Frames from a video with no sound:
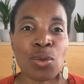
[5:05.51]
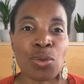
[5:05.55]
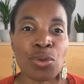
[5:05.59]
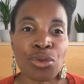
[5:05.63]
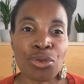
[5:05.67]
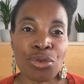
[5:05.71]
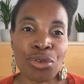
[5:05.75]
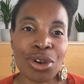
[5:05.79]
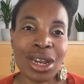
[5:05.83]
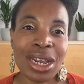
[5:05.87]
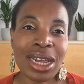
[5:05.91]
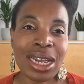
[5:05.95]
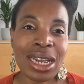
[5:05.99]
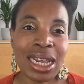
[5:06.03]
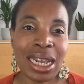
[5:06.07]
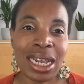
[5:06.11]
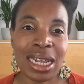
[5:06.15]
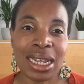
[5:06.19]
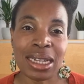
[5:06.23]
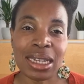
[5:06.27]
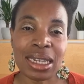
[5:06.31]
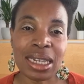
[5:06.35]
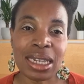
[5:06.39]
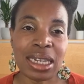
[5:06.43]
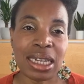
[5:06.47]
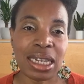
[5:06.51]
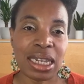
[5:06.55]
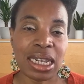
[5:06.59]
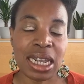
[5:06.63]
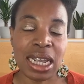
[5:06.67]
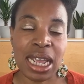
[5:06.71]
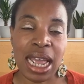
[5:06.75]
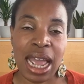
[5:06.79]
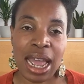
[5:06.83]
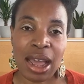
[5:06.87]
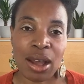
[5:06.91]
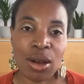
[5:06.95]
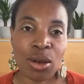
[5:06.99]
pre-existing
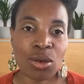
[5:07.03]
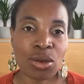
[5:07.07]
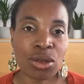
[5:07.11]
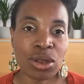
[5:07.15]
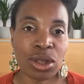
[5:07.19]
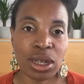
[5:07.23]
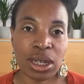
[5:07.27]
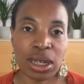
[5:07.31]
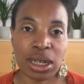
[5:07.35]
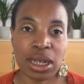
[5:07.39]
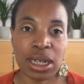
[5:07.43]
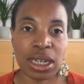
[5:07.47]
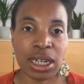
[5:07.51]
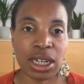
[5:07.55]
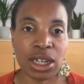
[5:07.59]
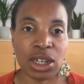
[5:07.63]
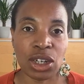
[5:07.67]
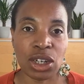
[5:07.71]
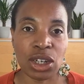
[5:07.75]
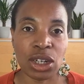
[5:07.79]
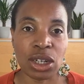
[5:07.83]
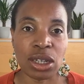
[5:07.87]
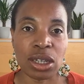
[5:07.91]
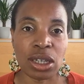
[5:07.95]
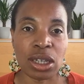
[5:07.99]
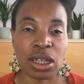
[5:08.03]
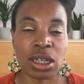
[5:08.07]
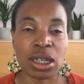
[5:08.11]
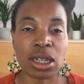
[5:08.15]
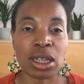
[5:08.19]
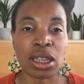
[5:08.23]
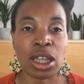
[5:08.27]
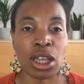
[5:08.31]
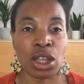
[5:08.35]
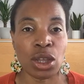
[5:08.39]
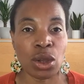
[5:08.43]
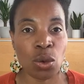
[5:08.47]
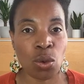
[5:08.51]
health conditions
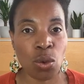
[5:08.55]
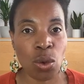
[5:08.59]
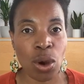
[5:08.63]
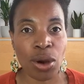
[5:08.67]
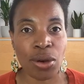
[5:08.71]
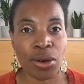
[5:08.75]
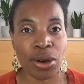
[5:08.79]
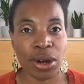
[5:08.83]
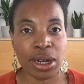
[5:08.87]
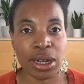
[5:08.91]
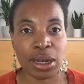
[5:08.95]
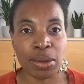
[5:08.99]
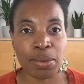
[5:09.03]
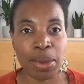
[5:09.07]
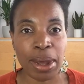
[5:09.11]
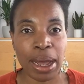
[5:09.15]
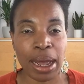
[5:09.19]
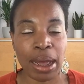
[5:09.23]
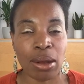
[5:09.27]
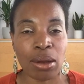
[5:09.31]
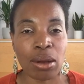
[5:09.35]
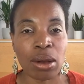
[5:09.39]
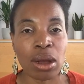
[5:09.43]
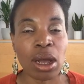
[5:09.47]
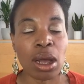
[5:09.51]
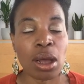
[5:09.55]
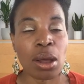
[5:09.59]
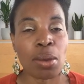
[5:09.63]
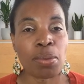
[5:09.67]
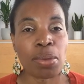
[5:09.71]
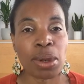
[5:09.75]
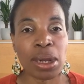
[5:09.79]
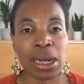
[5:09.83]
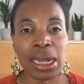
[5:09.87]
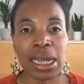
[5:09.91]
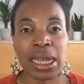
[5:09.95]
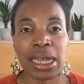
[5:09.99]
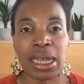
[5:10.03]
that you're worried about,
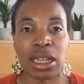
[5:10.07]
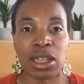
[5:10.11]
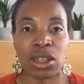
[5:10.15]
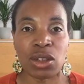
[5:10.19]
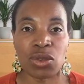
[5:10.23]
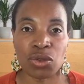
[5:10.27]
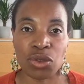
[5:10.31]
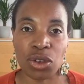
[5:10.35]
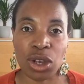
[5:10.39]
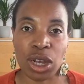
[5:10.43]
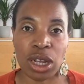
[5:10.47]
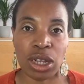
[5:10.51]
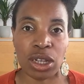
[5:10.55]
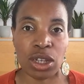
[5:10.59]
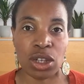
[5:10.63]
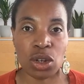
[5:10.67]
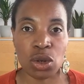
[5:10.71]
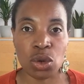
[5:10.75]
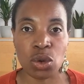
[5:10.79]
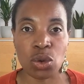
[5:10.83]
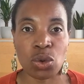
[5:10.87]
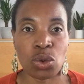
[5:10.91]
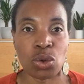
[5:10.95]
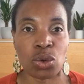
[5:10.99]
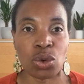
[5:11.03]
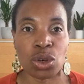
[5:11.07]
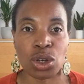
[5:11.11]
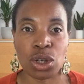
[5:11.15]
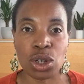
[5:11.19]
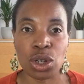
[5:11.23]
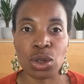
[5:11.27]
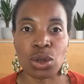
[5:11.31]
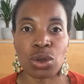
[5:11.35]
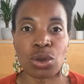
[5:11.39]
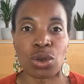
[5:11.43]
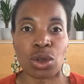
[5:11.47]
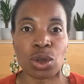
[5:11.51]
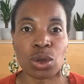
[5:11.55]
please first talk to
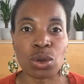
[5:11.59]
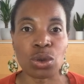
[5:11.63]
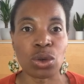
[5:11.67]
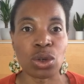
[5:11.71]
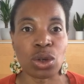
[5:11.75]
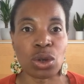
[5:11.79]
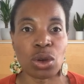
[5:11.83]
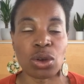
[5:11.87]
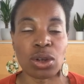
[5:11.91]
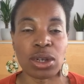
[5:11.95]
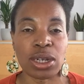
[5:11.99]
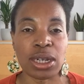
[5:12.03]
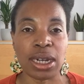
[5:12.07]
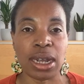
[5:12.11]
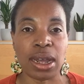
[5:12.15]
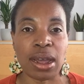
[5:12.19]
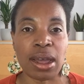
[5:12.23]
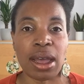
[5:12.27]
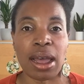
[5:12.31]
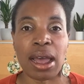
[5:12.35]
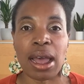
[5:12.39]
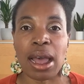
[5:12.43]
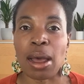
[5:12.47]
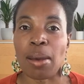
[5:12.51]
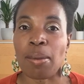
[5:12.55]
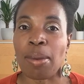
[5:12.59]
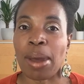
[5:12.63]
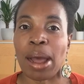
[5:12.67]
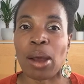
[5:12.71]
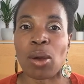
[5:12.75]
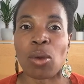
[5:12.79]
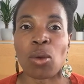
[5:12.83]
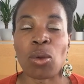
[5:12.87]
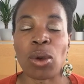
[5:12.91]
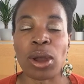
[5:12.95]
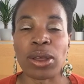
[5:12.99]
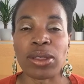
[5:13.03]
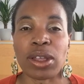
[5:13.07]
your doctor
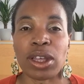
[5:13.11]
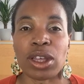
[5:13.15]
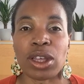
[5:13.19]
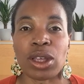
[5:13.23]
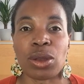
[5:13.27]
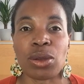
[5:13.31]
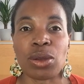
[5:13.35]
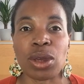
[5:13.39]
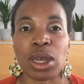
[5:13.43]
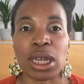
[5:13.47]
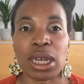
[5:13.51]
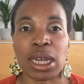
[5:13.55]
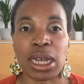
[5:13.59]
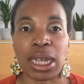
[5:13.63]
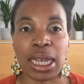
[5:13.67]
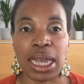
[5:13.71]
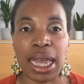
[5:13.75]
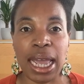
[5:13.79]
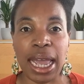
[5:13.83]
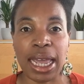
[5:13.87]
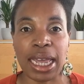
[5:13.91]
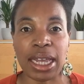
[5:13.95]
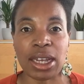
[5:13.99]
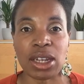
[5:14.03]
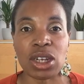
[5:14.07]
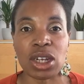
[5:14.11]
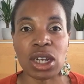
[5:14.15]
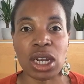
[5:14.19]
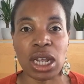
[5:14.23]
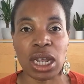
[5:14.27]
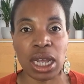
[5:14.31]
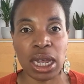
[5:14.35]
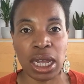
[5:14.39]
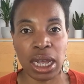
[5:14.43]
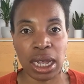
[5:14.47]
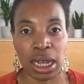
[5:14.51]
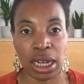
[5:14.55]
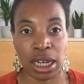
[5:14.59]
about whether you can engage
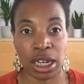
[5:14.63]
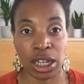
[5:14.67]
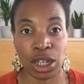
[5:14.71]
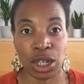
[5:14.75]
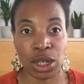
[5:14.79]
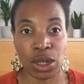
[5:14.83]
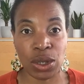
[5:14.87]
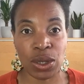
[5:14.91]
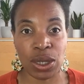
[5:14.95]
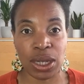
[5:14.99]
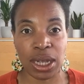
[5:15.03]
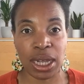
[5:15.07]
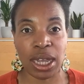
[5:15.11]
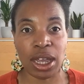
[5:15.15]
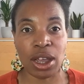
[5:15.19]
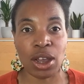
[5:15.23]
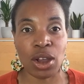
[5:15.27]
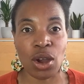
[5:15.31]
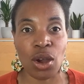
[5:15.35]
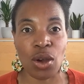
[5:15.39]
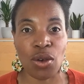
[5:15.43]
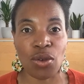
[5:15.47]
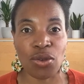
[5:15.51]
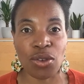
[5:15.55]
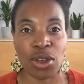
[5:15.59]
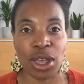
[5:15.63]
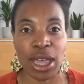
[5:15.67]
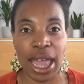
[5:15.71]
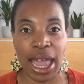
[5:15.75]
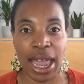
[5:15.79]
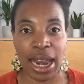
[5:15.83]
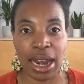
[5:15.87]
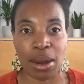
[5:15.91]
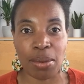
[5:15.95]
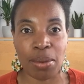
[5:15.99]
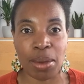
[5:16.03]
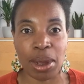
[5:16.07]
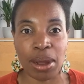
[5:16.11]
in using a coffee
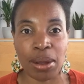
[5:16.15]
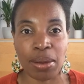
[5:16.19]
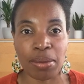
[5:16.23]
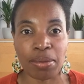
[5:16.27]
enema.